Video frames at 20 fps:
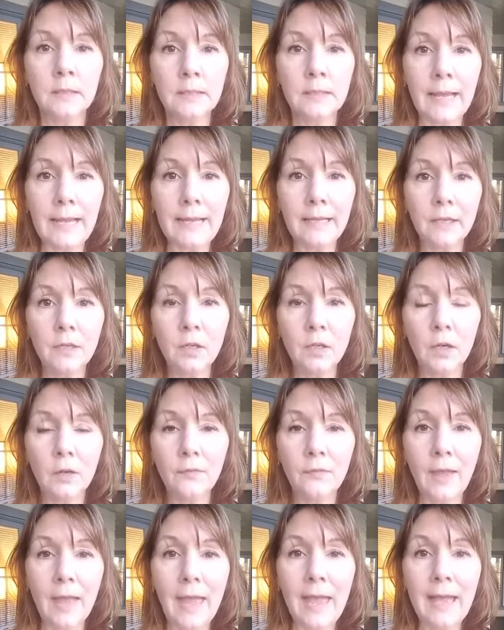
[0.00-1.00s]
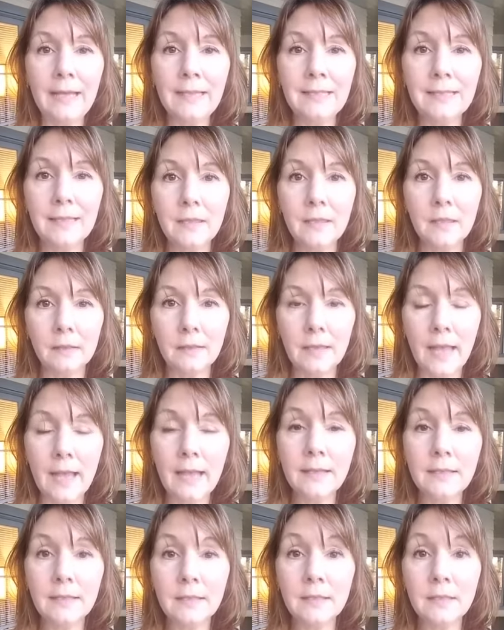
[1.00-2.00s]
sciatic nerve
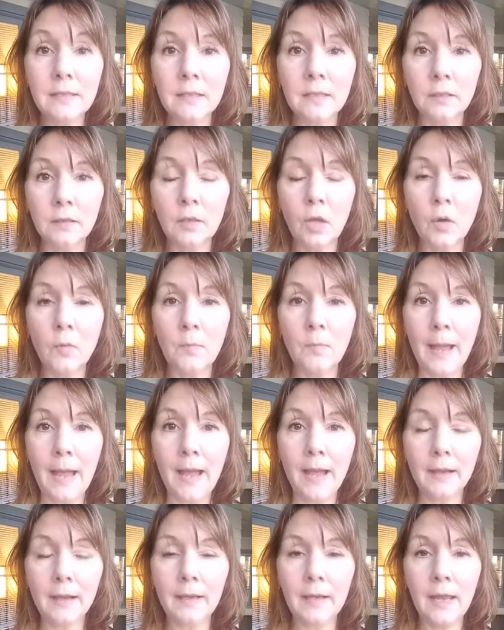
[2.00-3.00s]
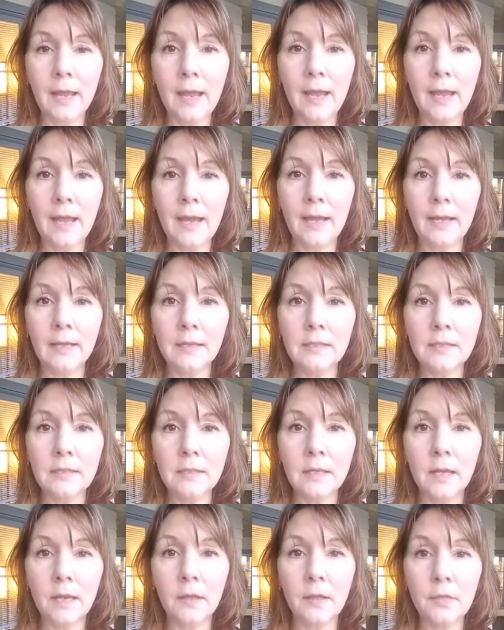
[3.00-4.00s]
exits the low back at
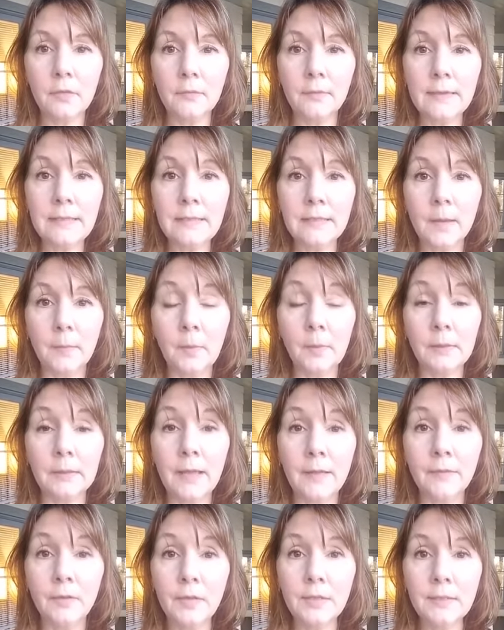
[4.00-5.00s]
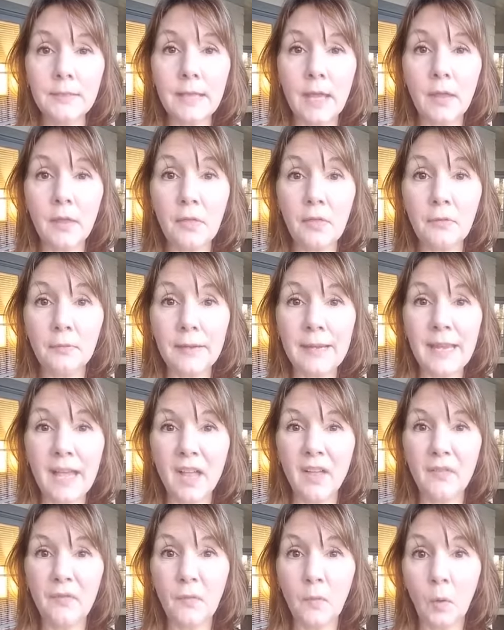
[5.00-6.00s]
3 separate levels, L3,
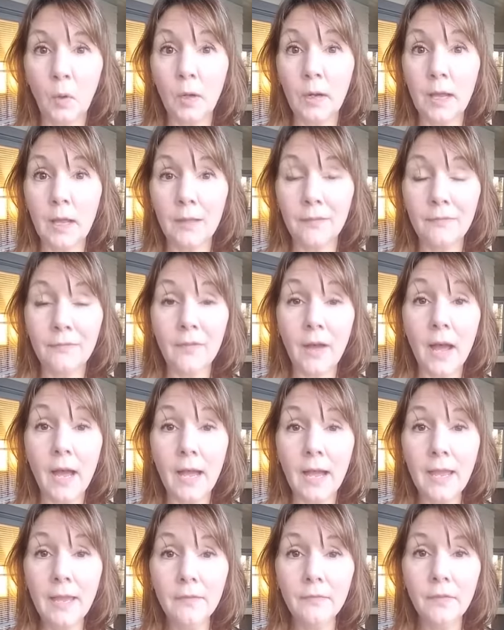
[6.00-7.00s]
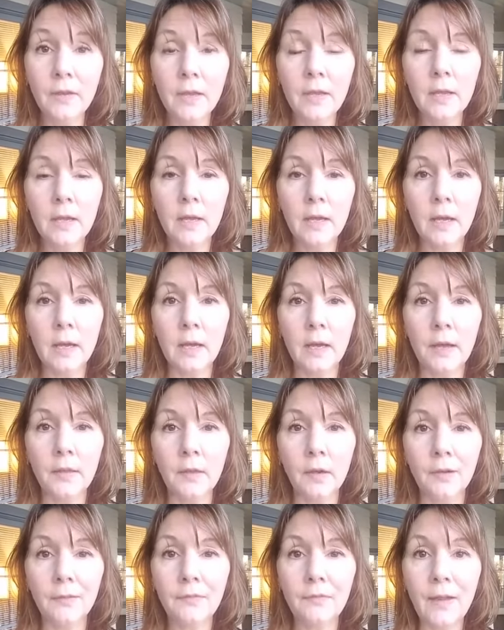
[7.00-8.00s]
L4, L5.
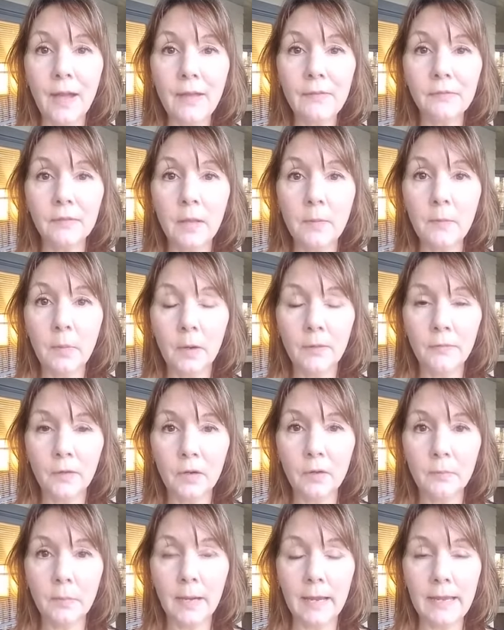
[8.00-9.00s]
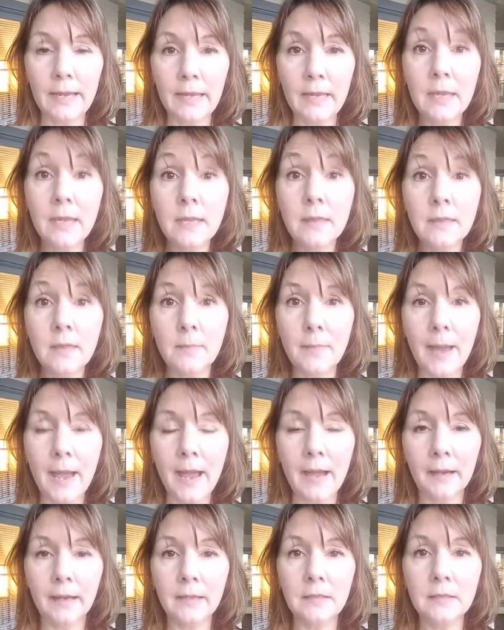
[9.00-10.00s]
There are 5 lumbar vertebrae in the
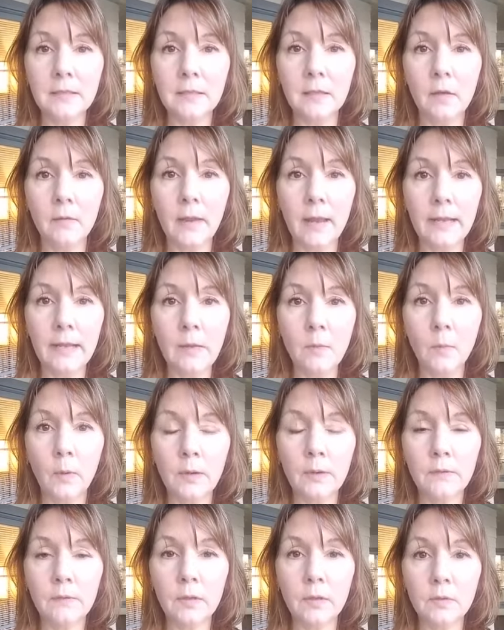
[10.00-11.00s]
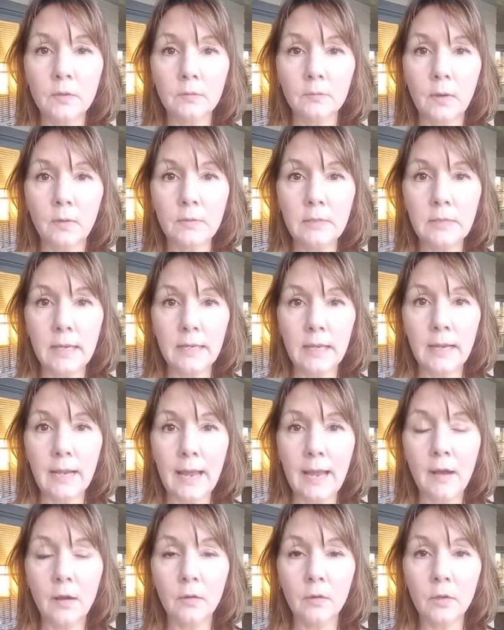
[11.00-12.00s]
back, and so any one of those rotated
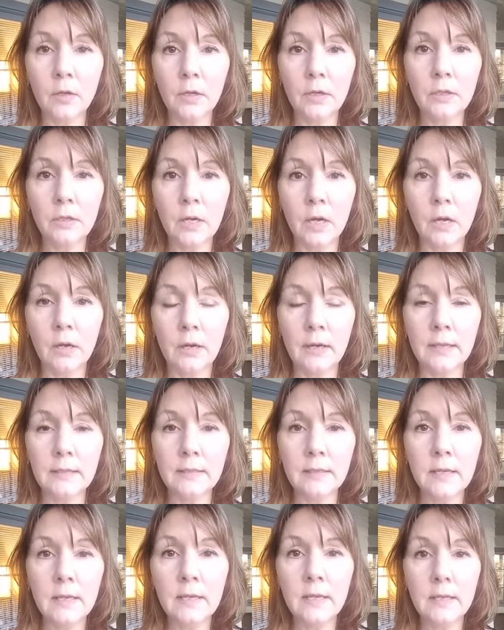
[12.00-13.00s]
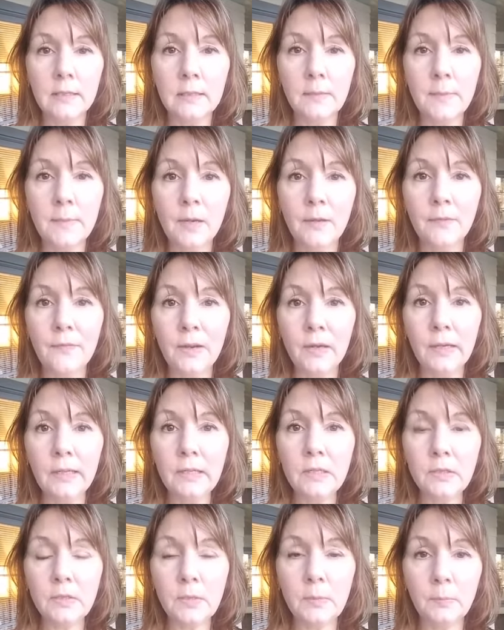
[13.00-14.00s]
out could cause some
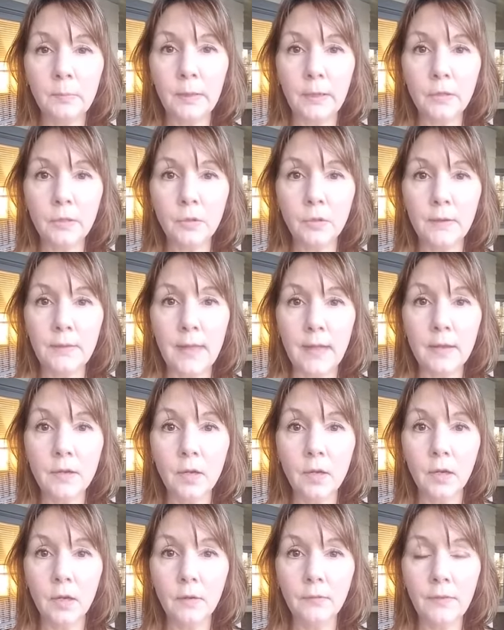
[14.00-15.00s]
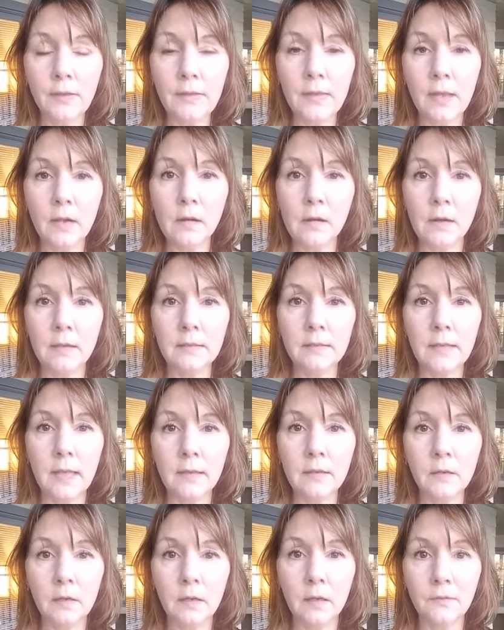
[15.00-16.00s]
interference or some pressure on that nerve, and then cause
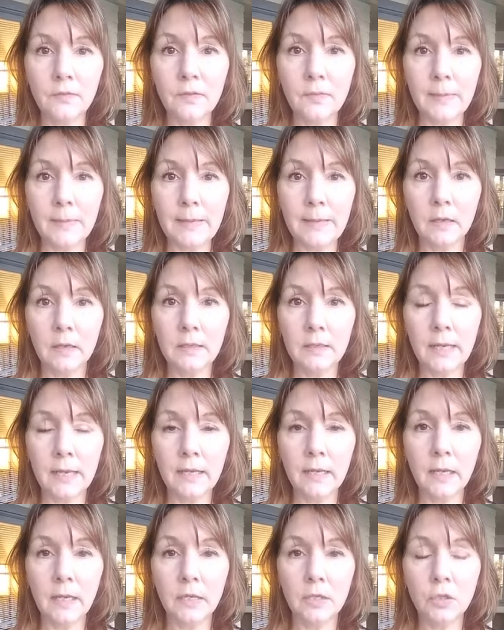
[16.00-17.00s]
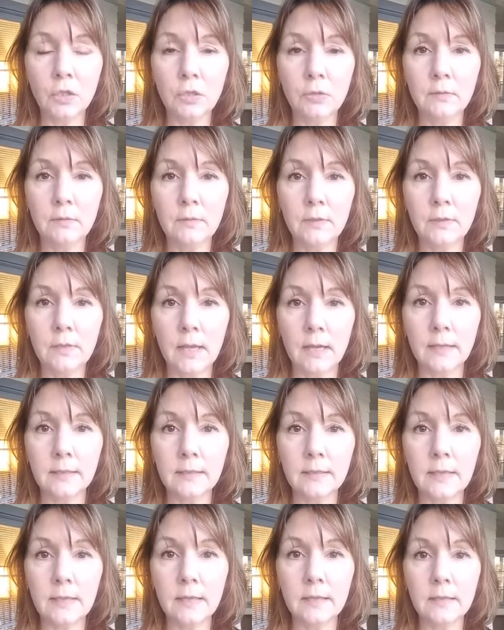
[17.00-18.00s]
that nerve to be irritated and
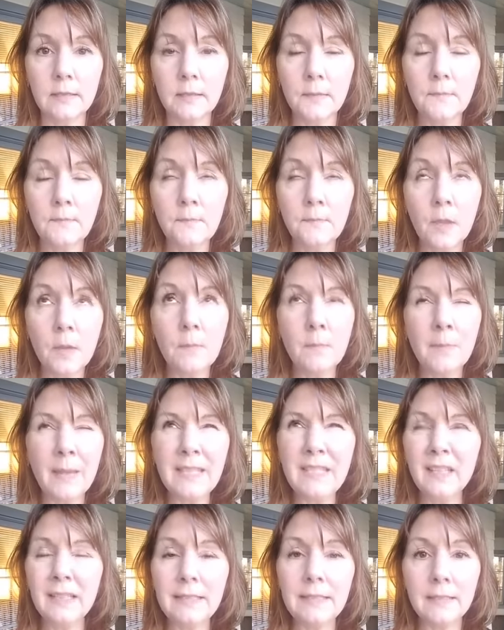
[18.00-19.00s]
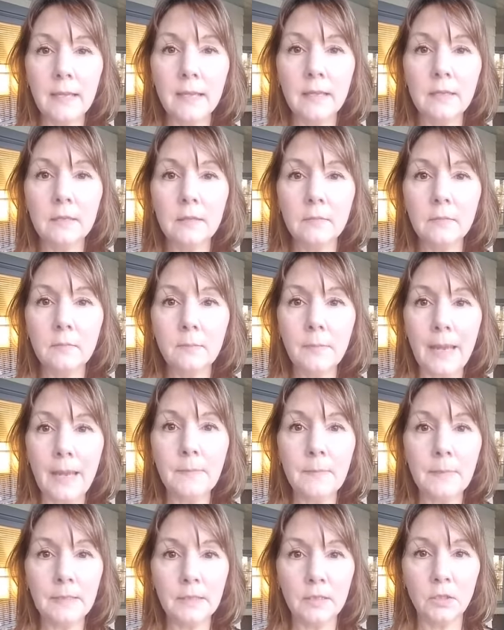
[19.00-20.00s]
send
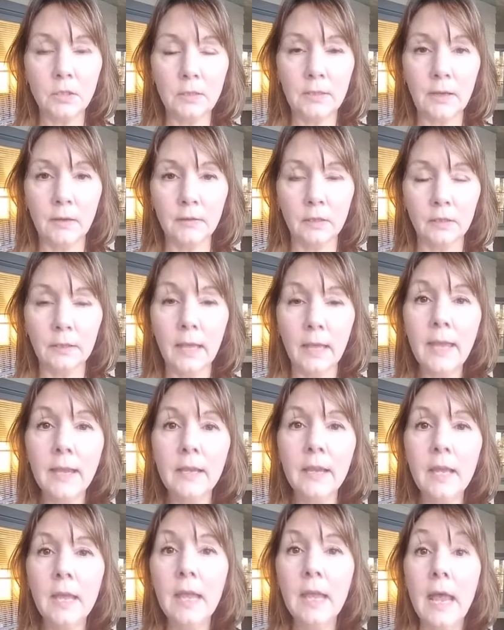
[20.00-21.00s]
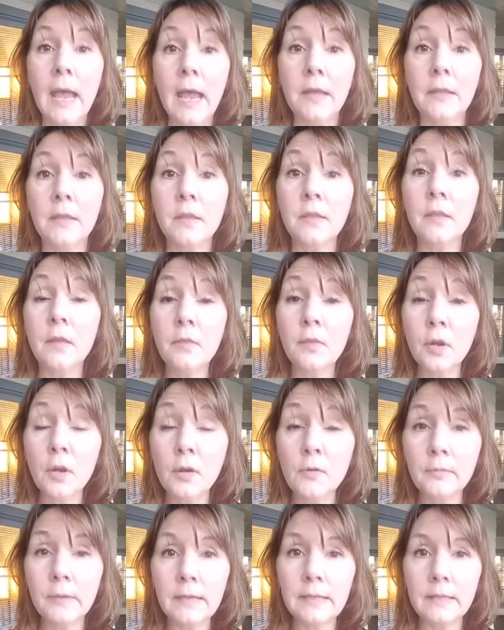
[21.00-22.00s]
pain messages down your leg. And then the
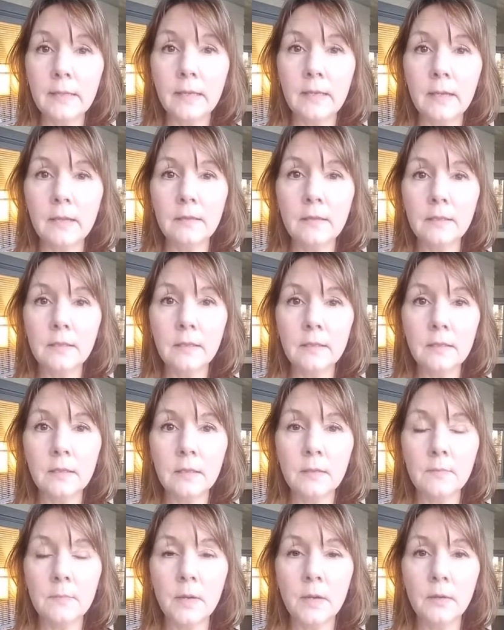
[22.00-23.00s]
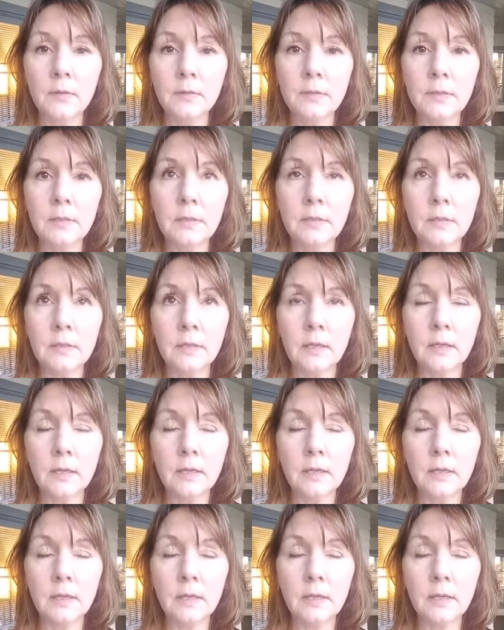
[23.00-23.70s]
third reason, and this is the most